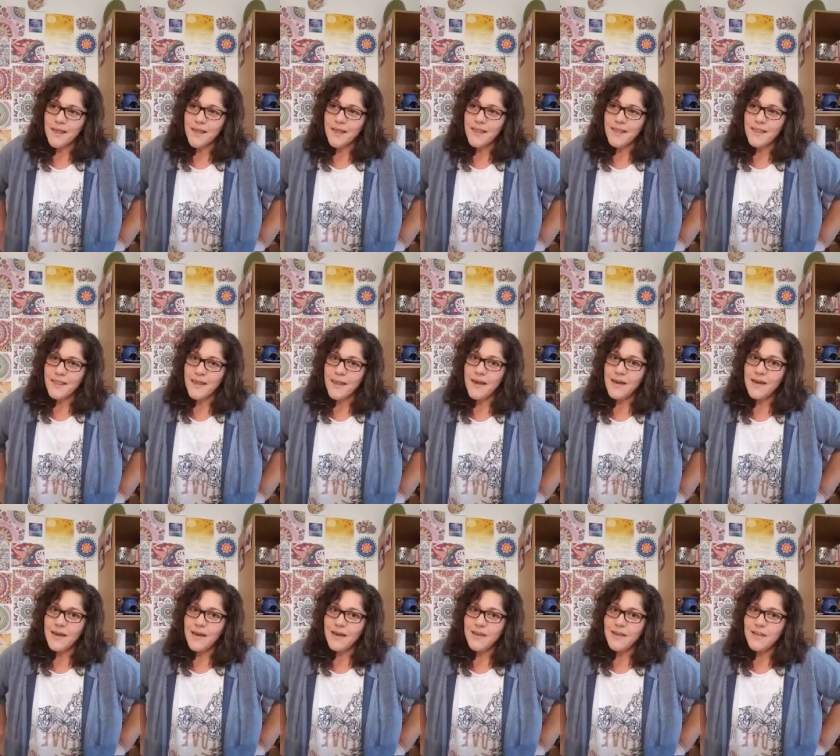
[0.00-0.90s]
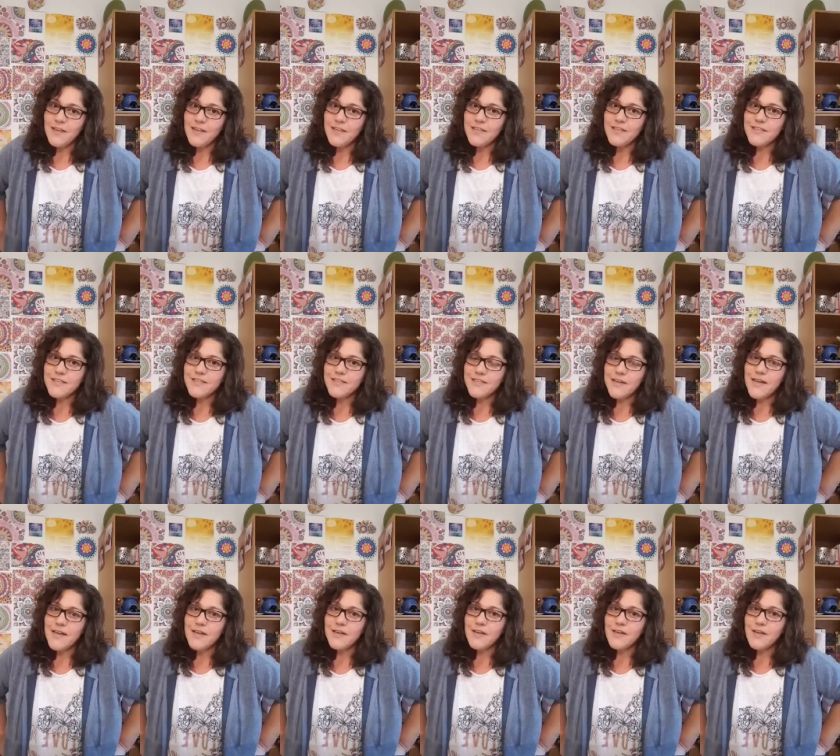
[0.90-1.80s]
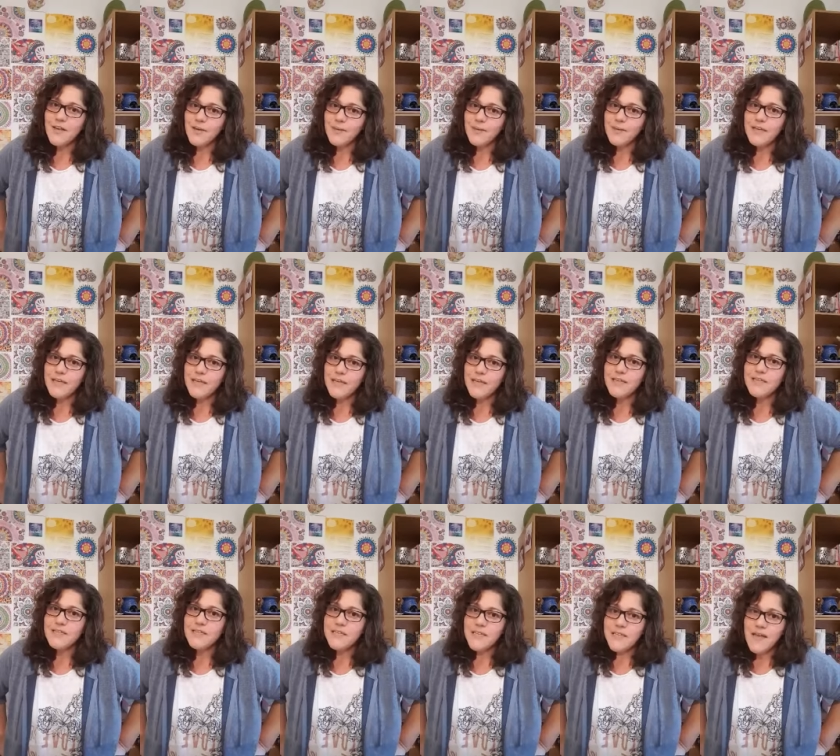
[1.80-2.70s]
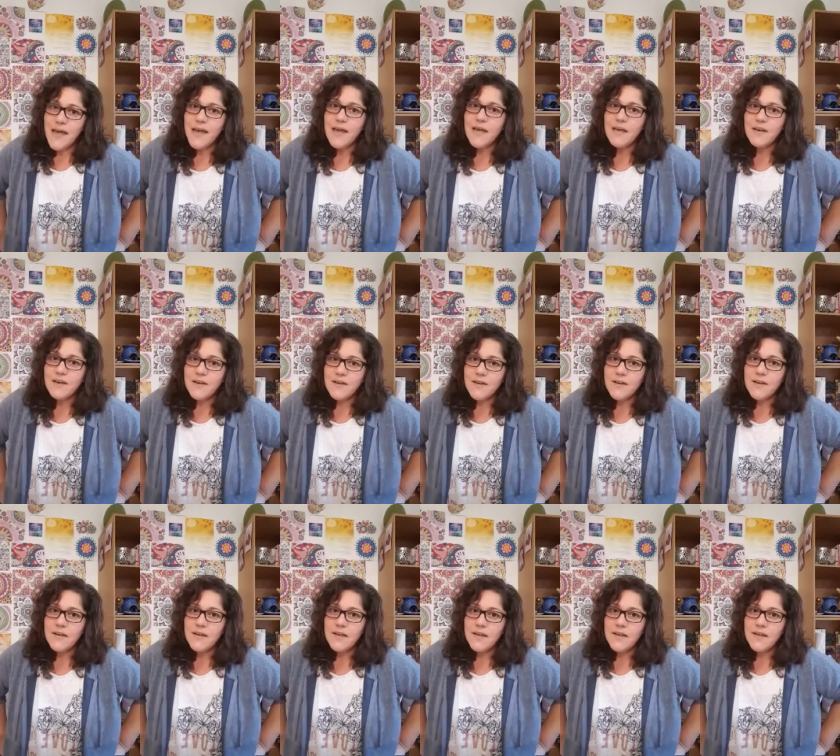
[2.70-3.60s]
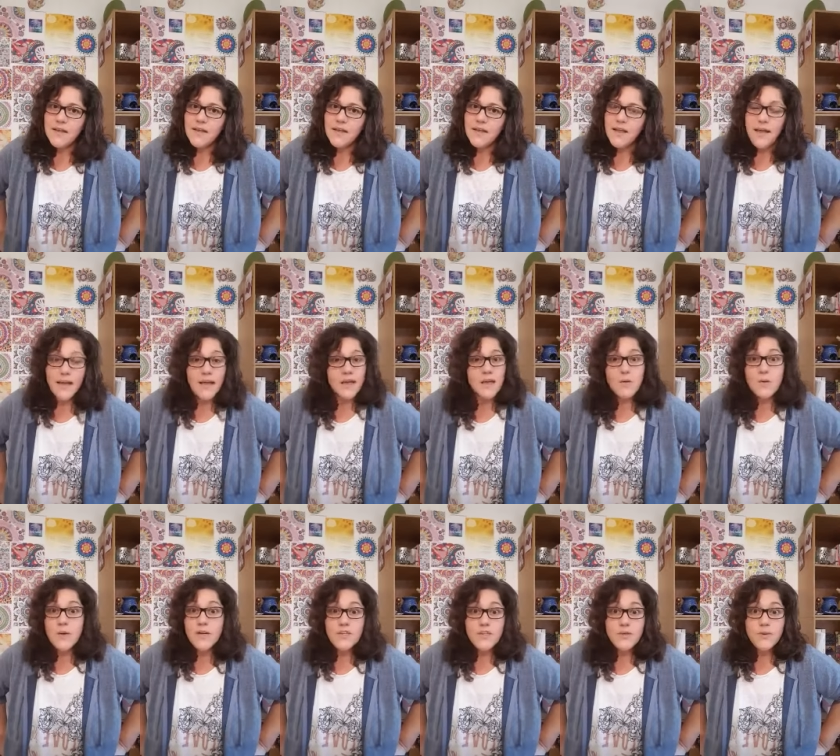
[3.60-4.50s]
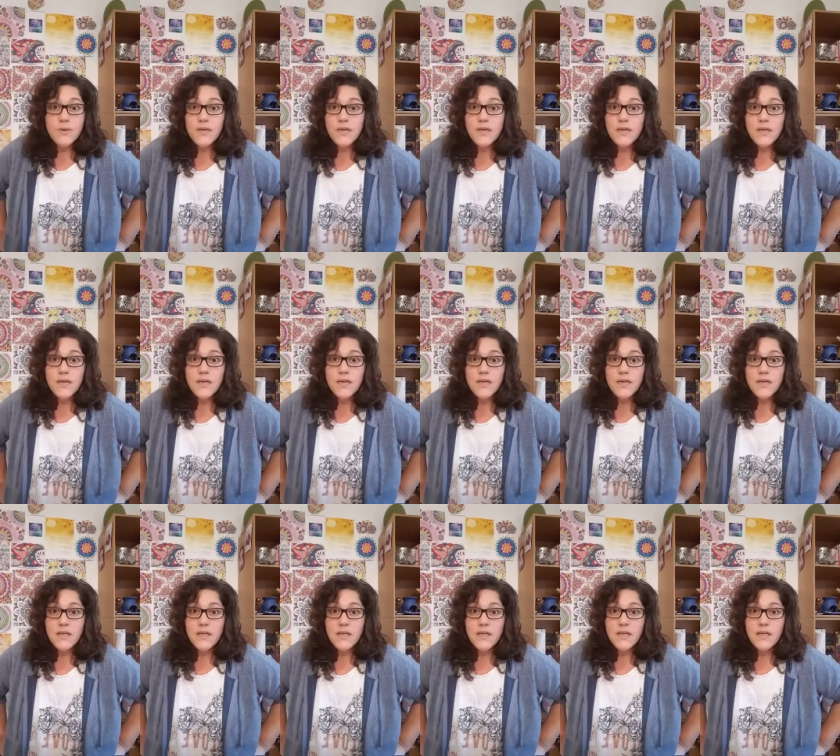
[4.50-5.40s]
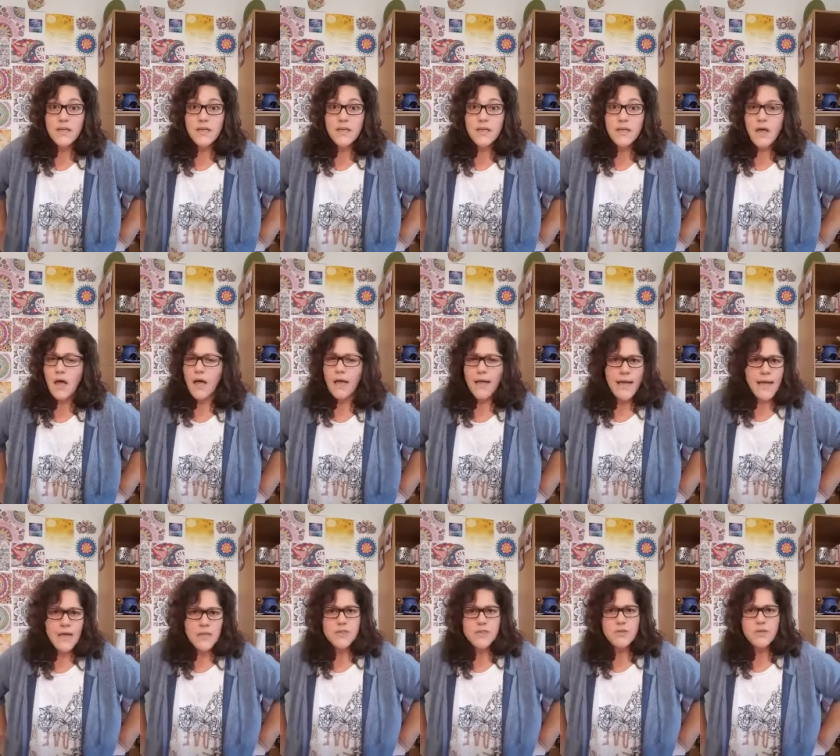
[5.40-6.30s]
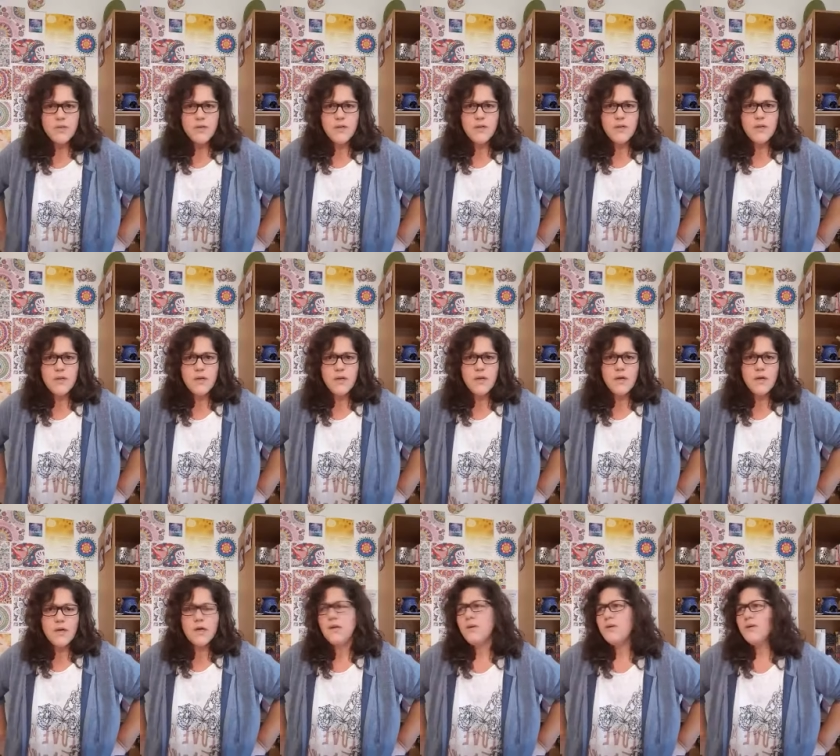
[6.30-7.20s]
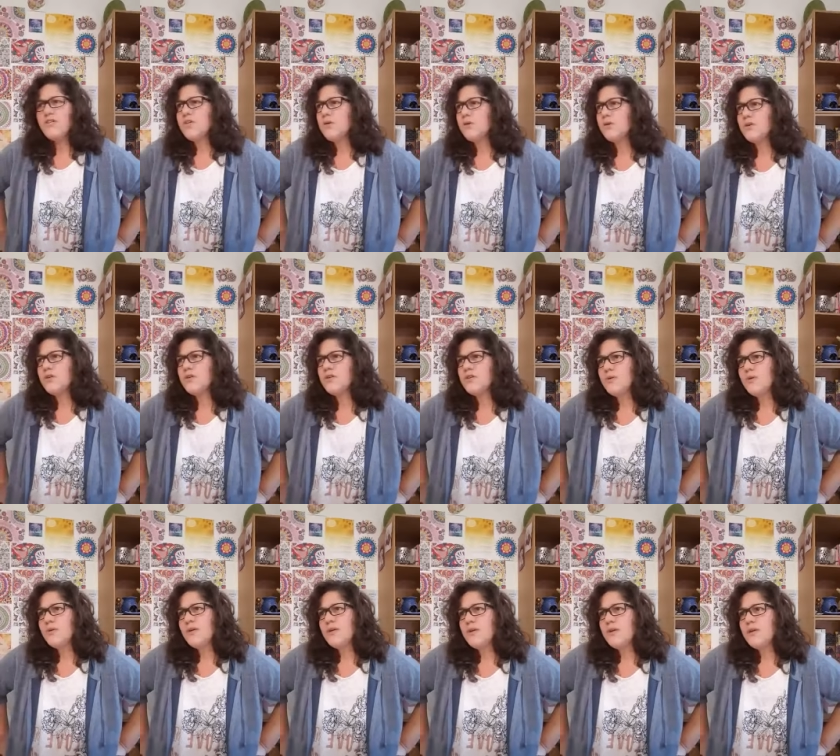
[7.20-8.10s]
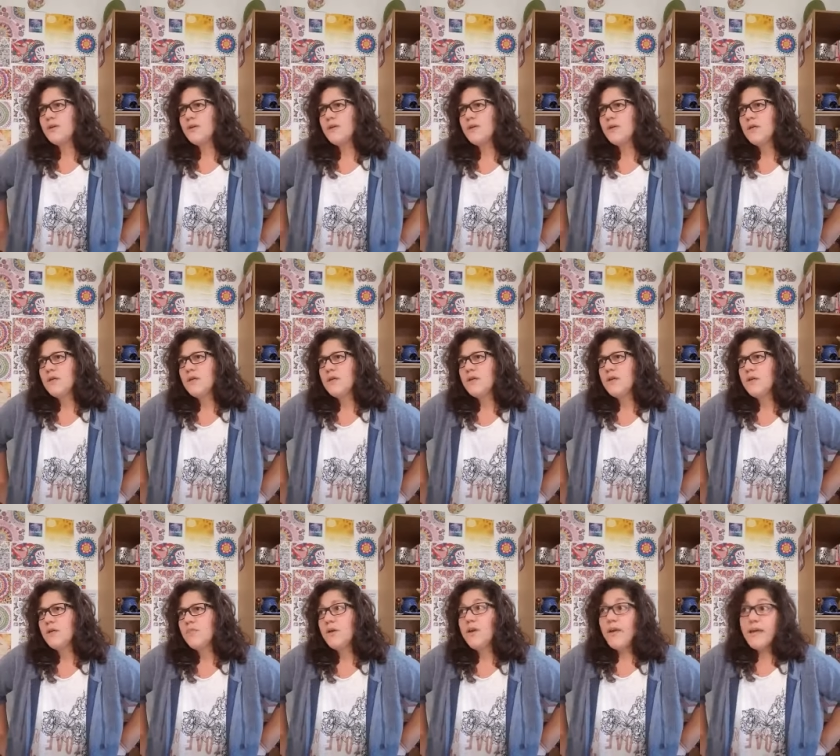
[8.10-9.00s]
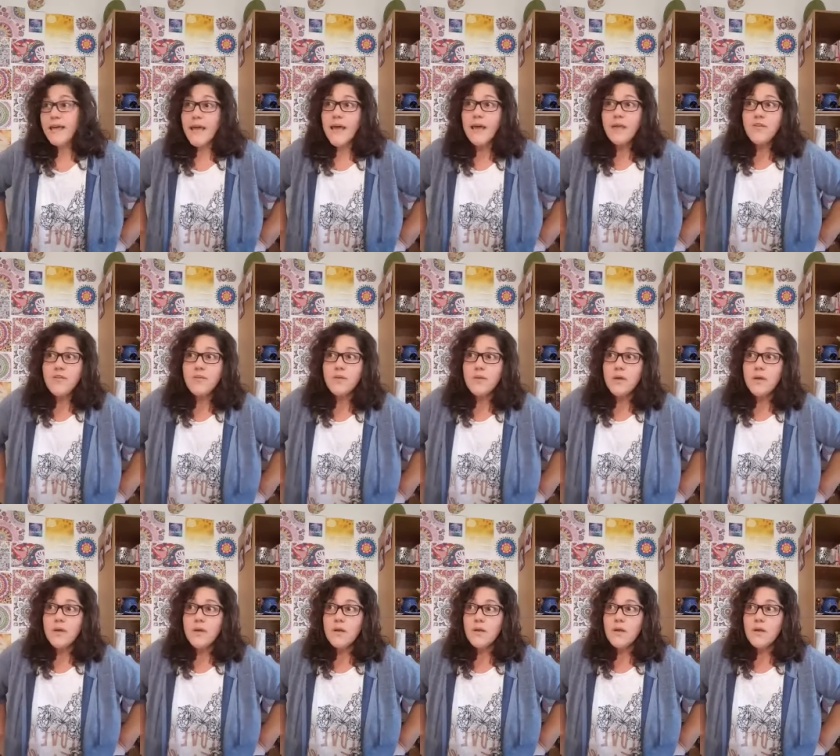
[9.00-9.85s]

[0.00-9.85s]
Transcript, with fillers: And then you start going into that how do I do it? I can't do it. Oh no, I don't want to do it. But I can do it.